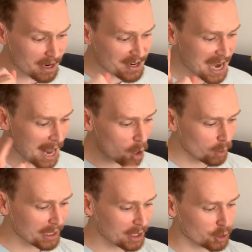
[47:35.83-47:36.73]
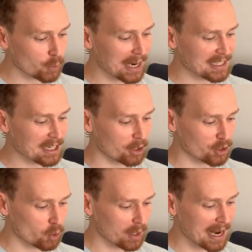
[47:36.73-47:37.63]
Not only do I get to tell a
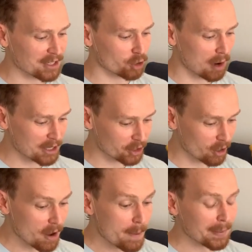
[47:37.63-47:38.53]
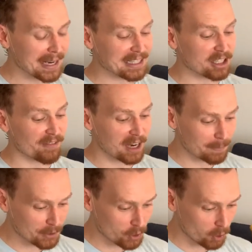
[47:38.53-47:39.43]
story as a director, but I get to
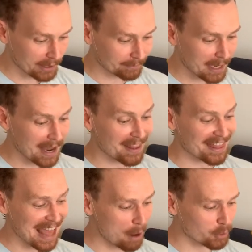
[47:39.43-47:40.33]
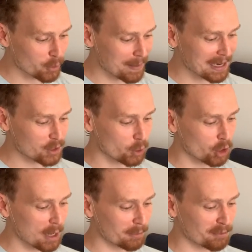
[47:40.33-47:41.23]
develop the story, and that was what made it so
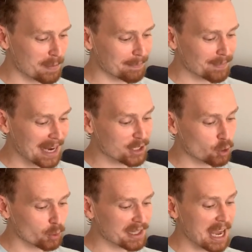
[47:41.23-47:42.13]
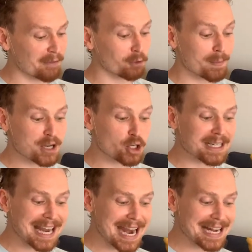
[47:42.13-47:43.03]
incredible for me. I get to do it with the
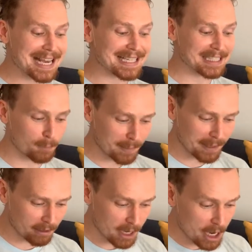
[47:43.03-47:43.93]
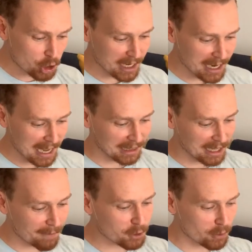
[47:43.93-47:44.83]
aforementioned Katie Silverman. She and I
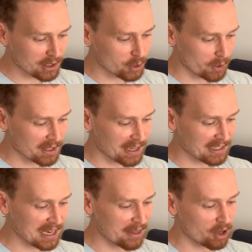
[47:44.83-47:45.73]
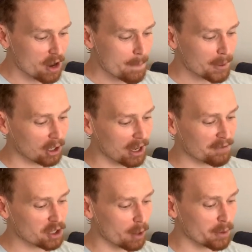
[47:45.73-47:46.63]
love to do these sorts of things together, but our
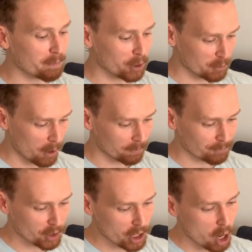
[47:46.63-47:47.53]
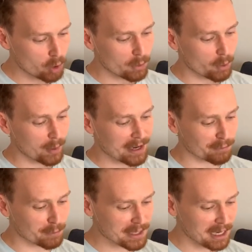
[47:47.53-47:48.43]
love started with Booksmart. To know that we went
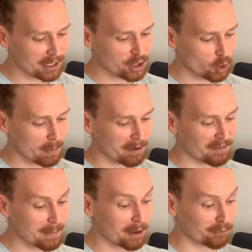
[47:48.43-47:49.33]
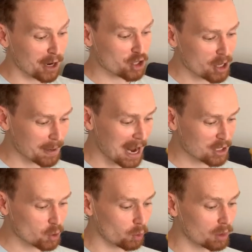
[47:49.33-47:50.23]
from telling a story about female friendship in high
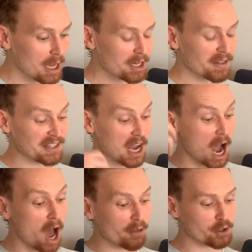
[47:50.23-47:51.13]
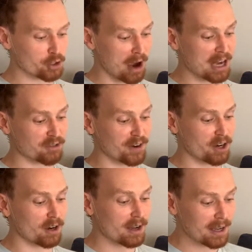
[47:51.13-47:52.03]
school to this other
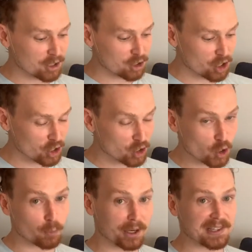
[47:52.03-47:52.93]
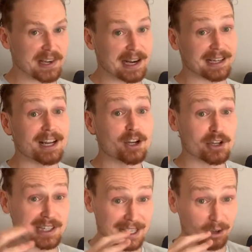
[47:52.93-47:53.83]
stratosphere is just super exciting."
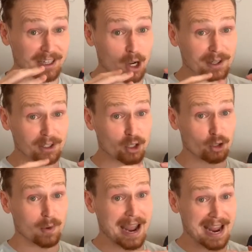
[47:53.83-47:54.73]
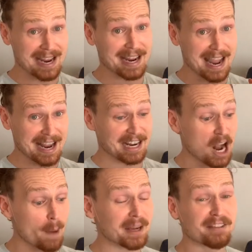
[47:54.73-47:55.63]
She's literally going to a
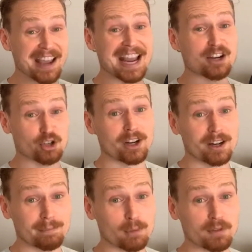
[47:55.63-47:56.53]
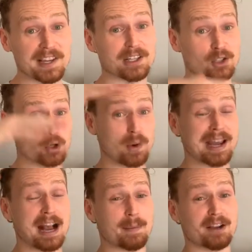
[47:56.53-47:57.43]
coming-of-age movie to
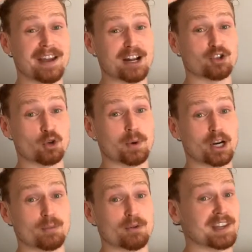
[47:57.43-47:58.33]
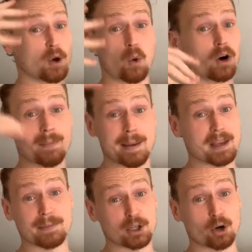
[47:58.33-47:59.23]
a coming-of-age superhero movie, or
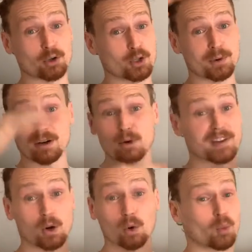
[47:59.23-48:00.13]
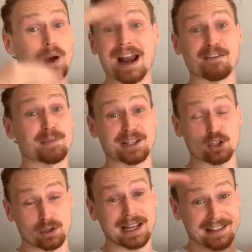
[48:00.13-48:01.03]
maybe a maternal superhero movie, whatever, but it's
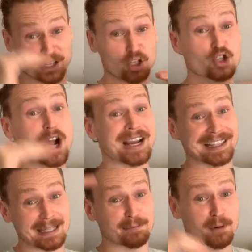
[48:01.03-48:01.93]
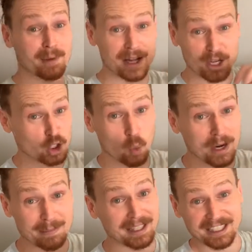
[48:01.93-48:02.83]
just, like, that's a giant leap from
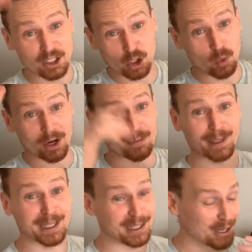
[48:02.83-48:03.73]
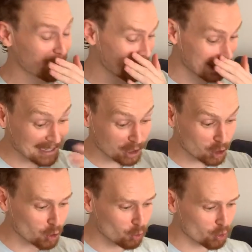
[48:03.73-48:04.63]
20 million to 200 million, you know? Like, that's a
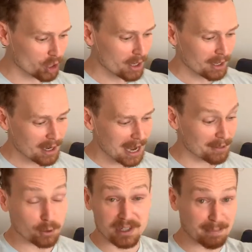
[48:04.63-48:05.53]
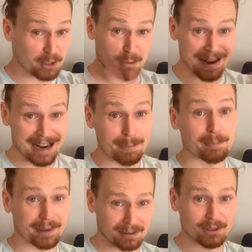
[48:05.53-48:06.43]
huge... those numbers are made
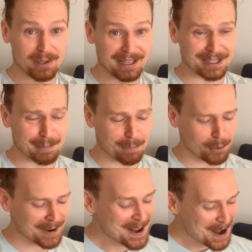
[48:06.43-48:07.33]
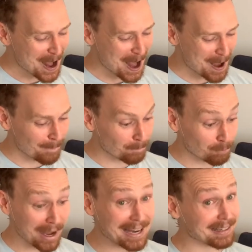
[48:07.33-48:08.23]
up, but you see my point.
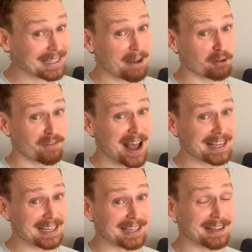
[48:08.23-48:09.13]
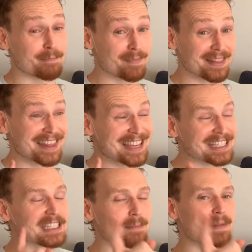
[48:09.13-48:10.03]
But Kevin Feige,
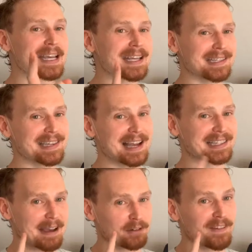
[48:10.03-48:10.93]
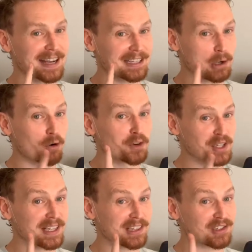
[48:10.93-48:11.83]
this to me says Kevin Feige is
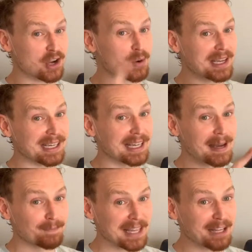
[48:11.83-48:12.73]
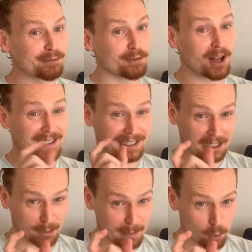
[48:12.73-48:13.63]
overseeing the Sony influx a
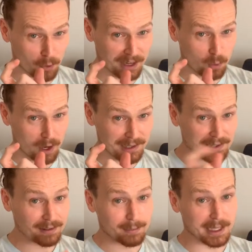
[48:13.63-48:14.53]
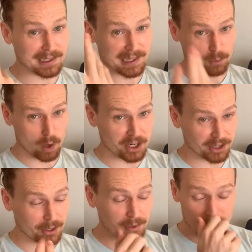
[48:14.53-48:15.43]
little bit more than he was because he's
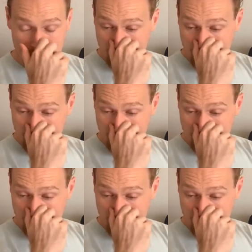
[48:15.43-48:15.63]
watching those.